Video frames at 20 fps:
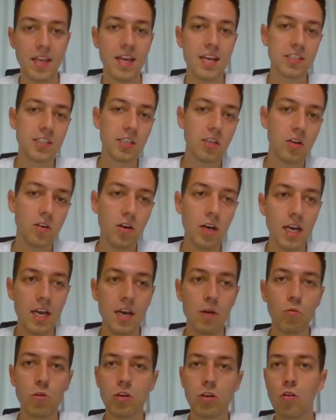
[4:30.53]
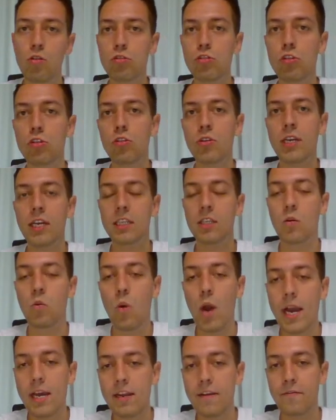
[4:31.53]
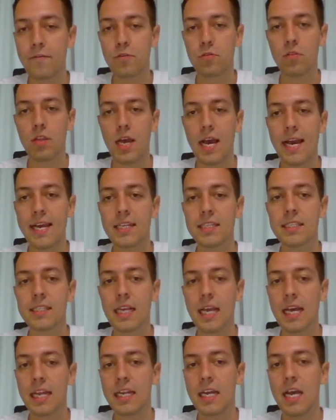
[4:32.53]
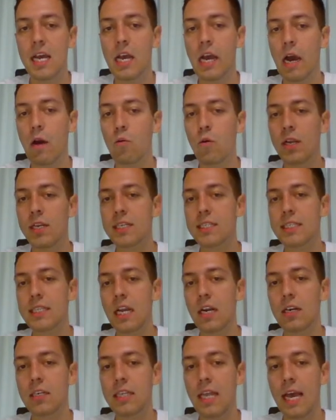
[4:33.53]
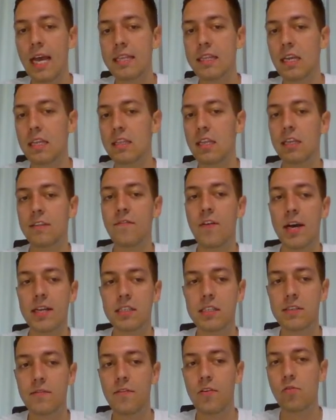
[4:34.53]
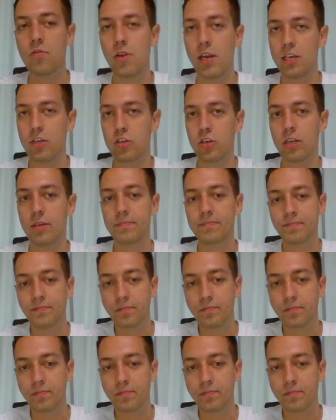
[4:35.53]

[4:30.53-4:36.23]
So we're going to look at quite a few lines, and I want to start at the advanced variation.